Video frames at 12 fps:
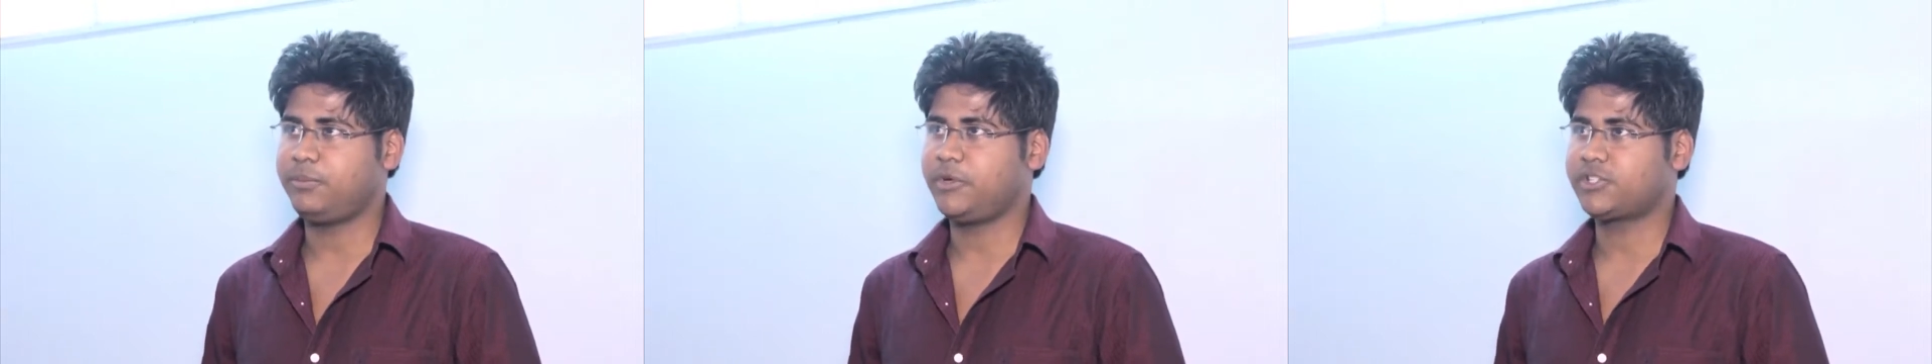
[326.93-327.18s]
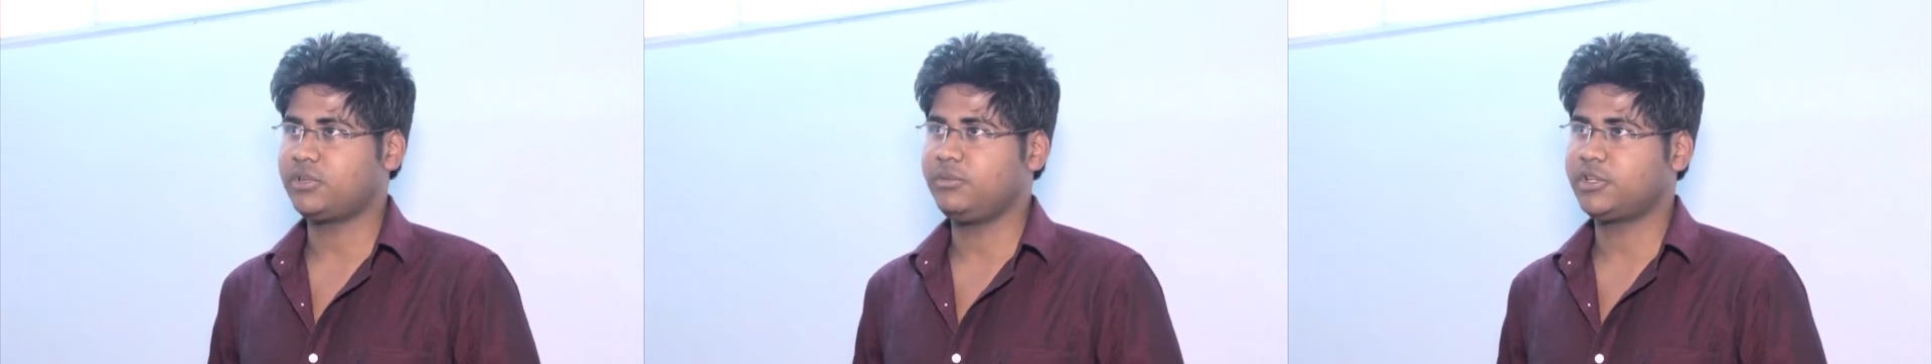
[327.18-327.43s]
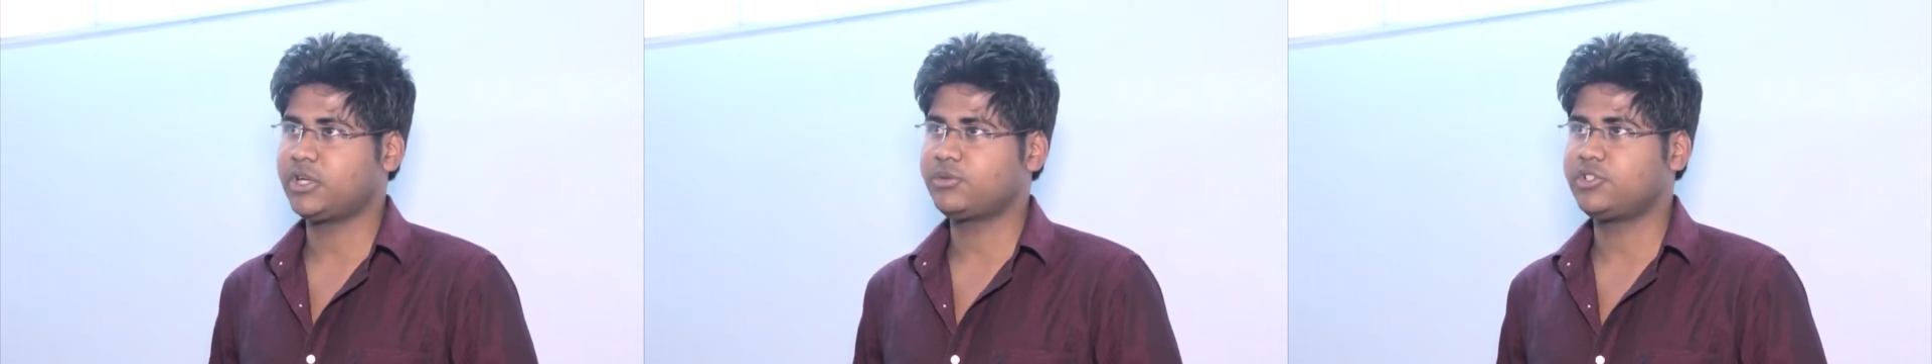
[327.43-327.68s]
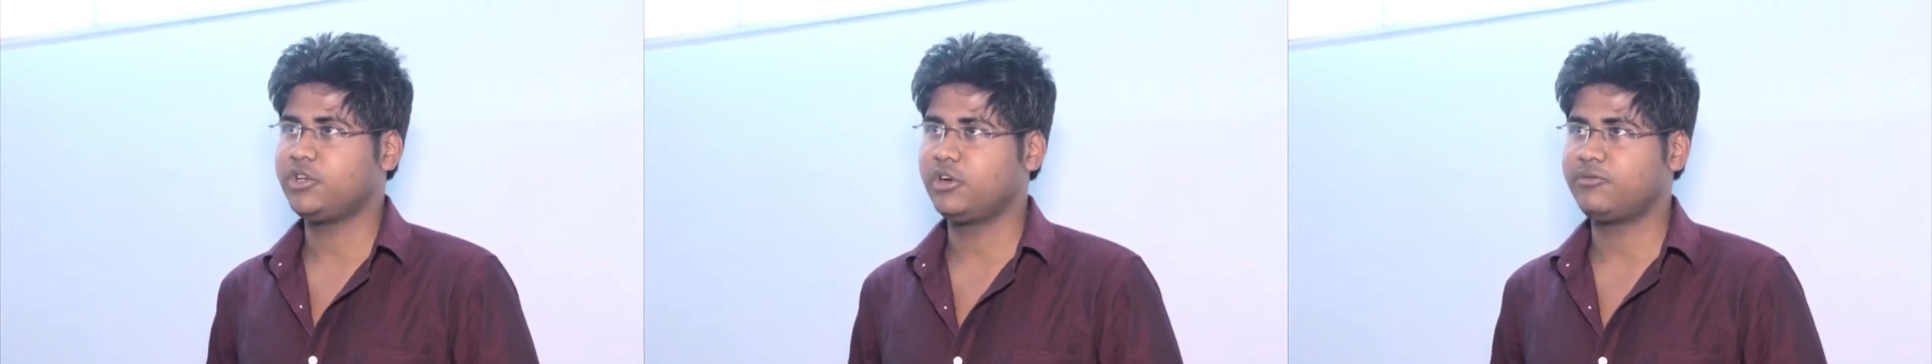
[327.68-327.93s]
puzzle
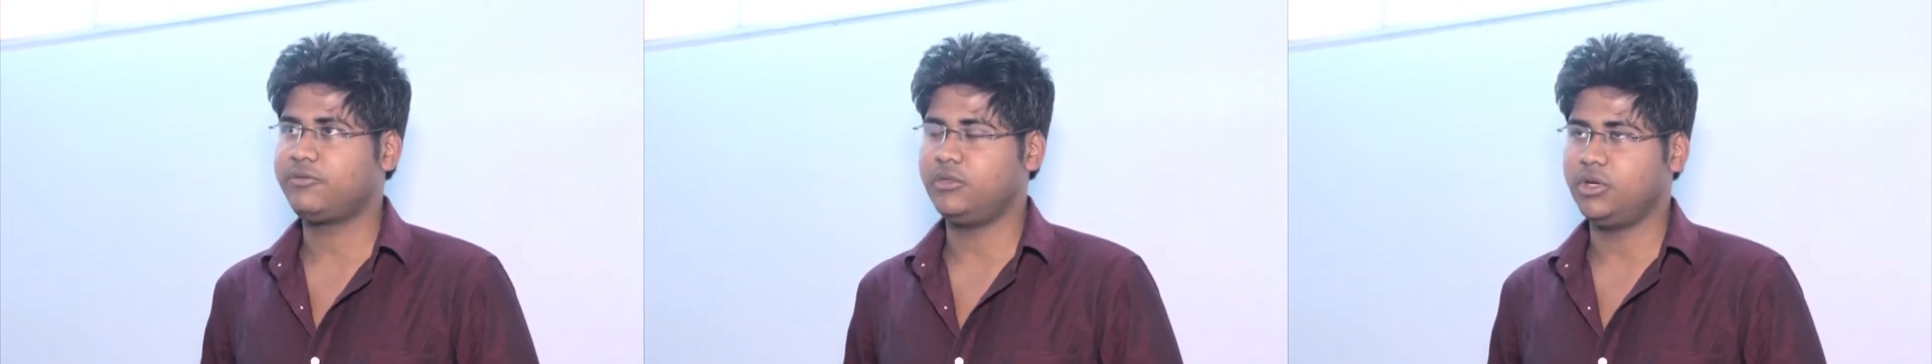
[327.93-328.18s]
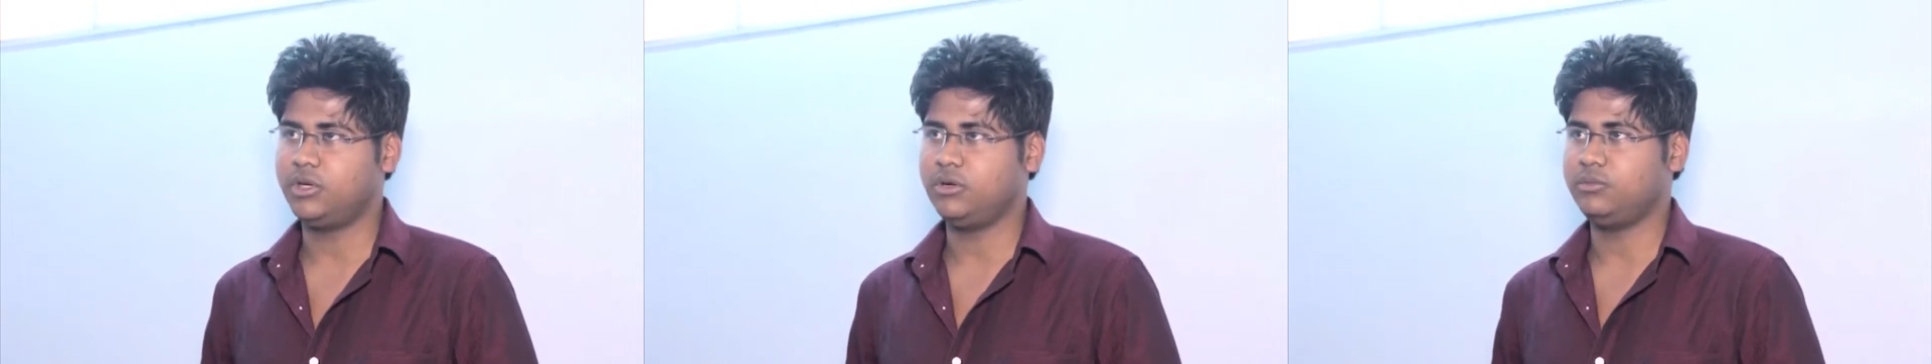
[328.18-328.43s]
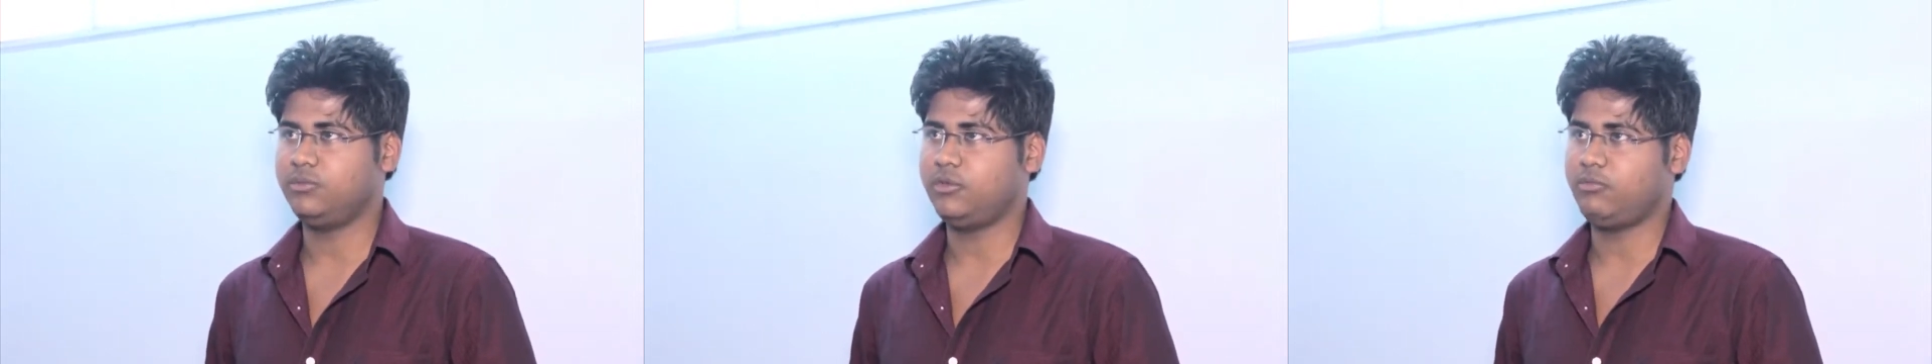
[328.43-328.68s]
becomes your uh,